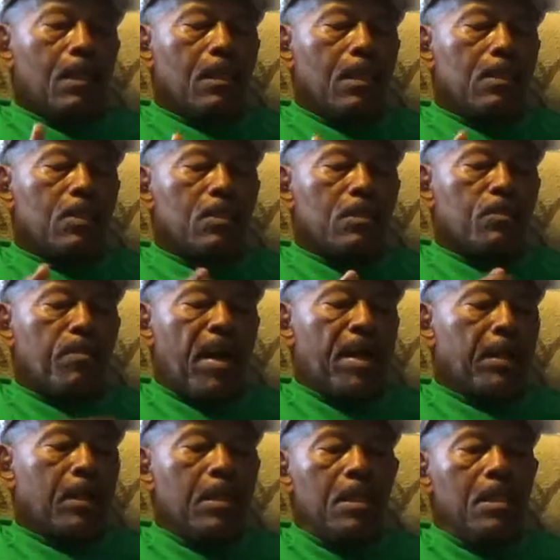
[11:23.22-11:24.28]
This
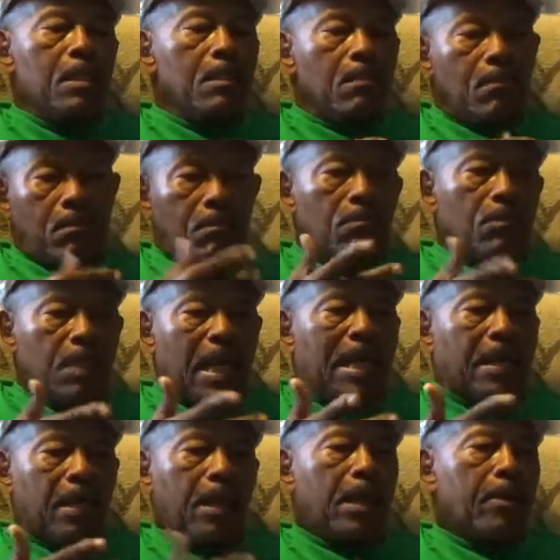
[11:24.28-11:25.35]
Spike Lee
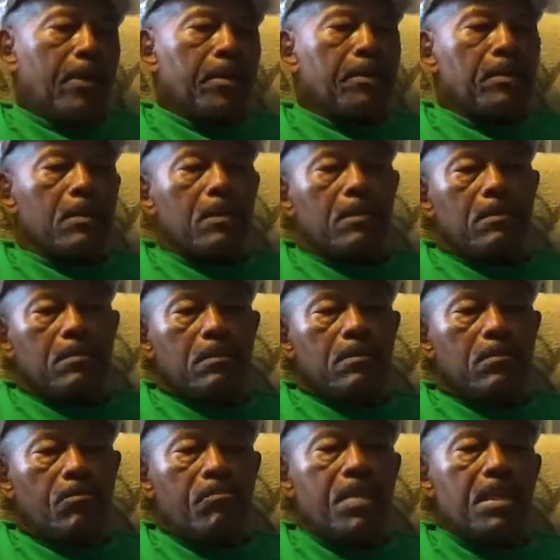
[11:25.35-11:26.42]
kind of character
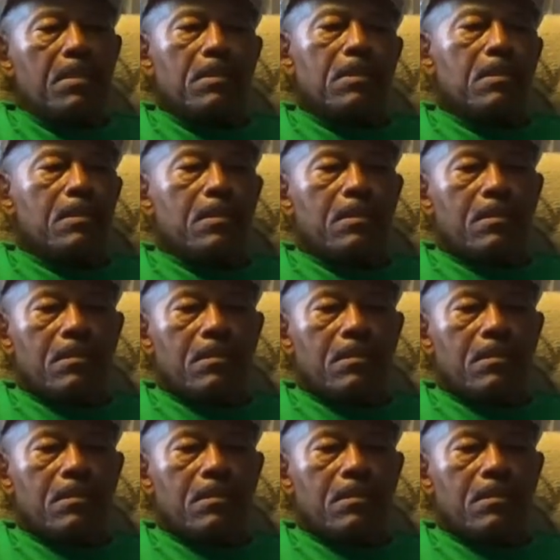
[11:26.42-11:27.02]
meets